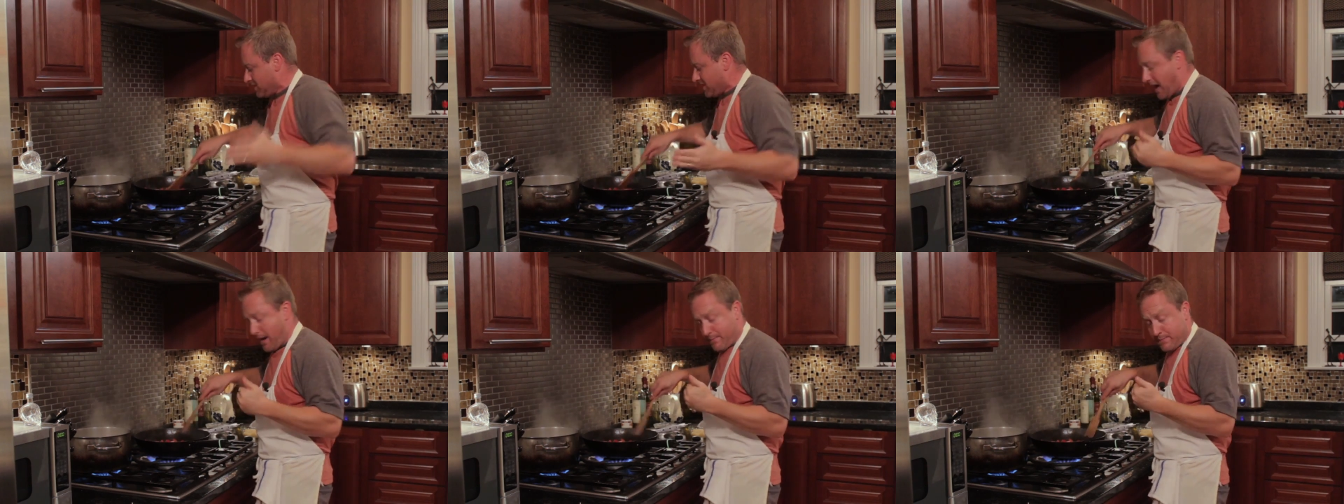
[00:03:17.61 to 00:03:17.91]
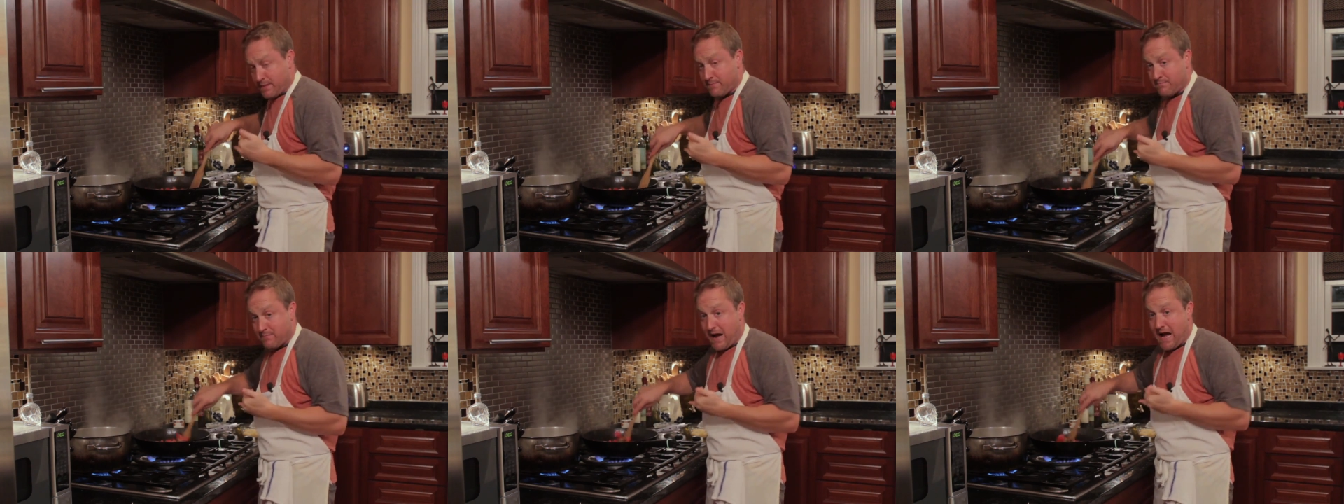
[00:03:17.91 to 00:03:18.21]
I'm
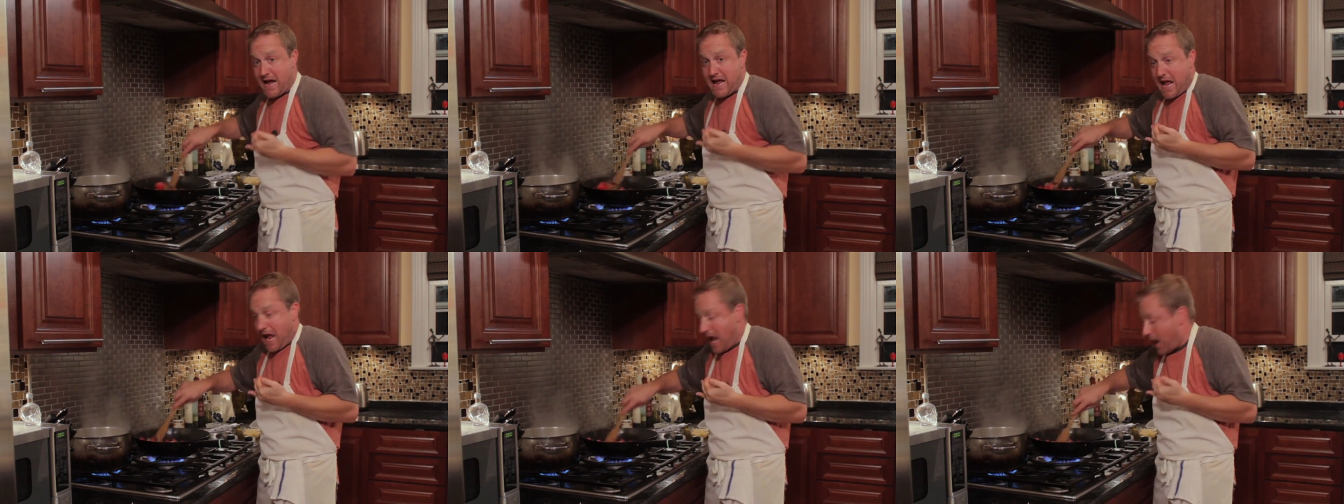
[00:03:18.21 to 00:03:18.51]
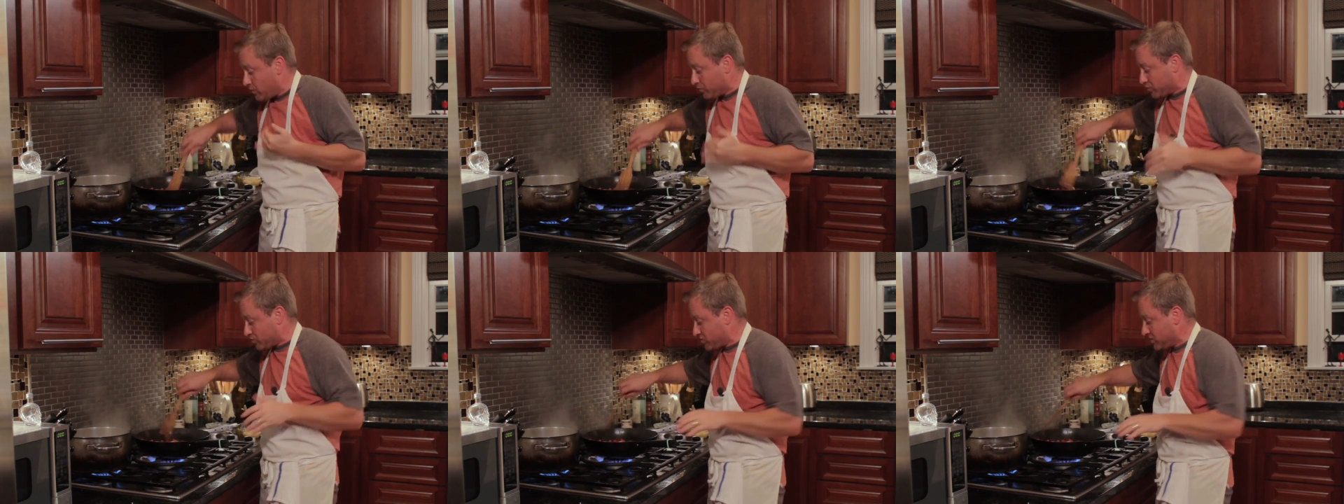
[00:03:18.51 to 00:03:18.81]
in my
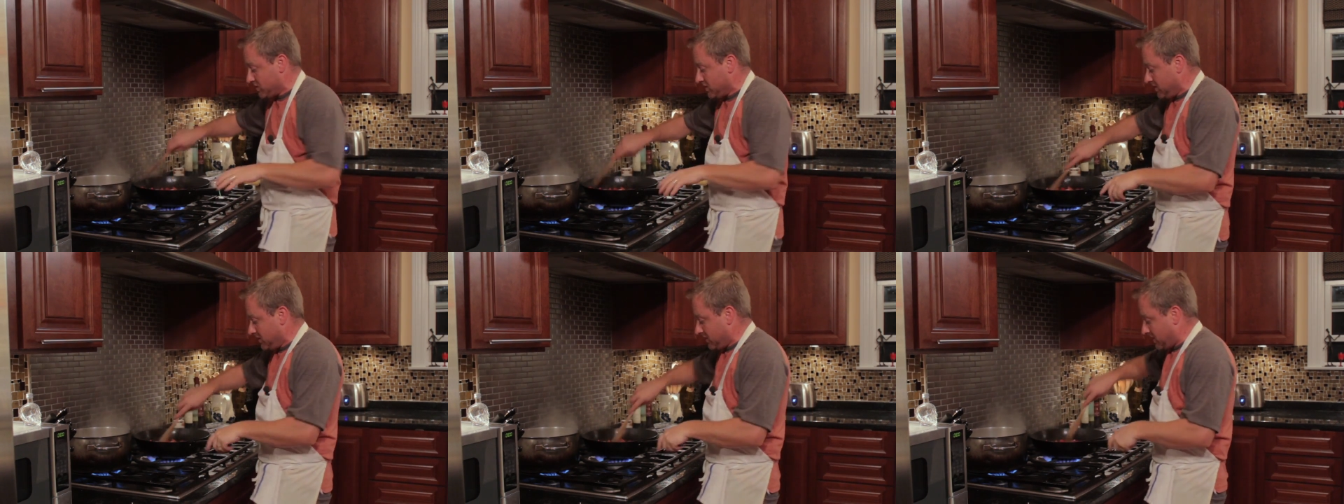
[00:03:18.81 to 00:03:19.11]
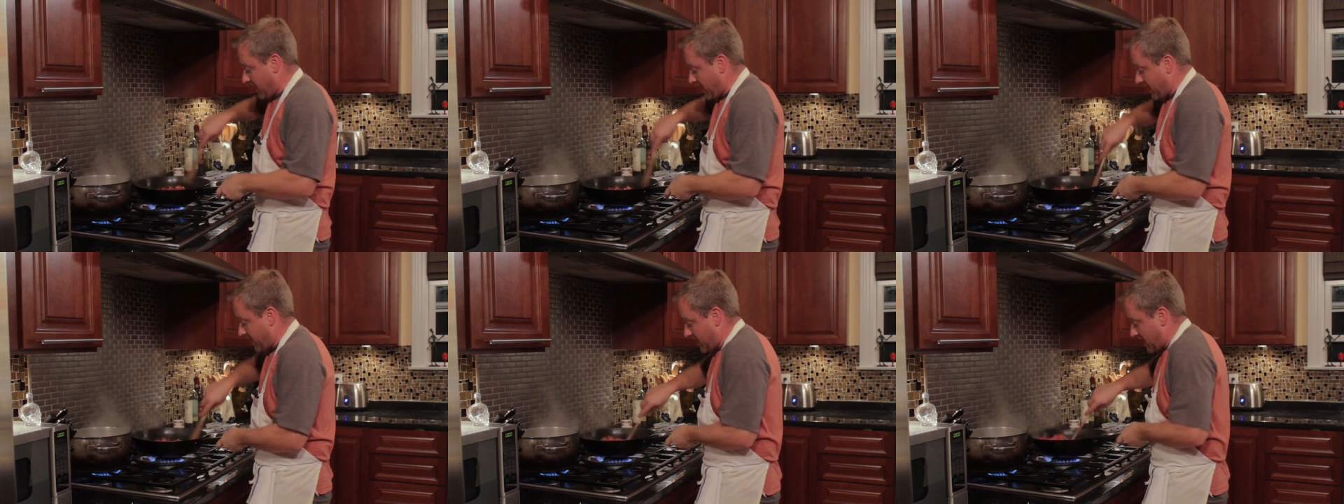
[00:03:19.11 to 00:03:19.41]

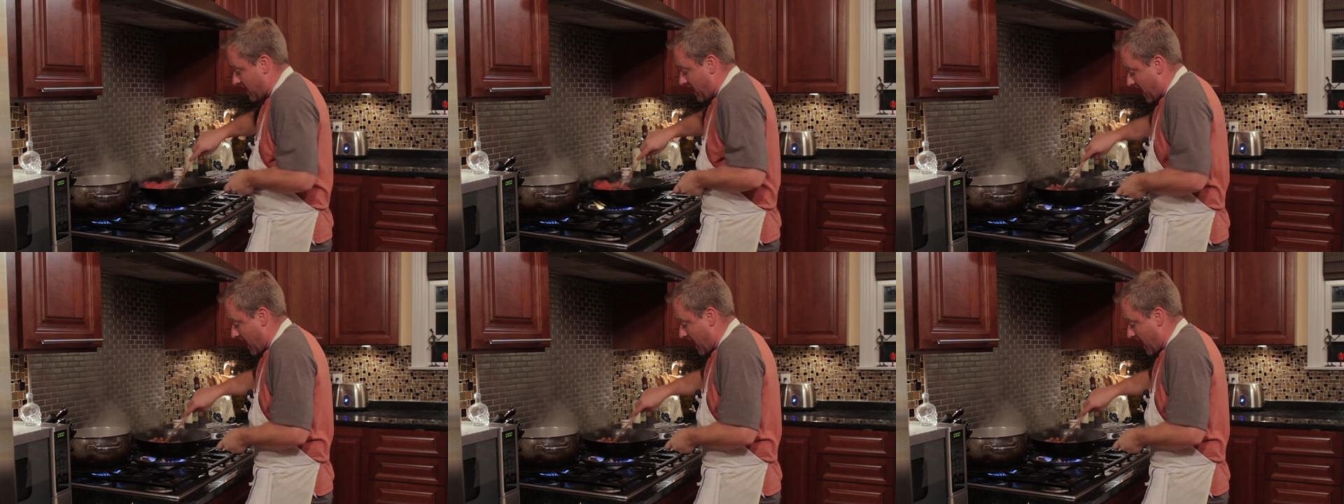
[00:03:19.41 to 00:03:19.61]
house, and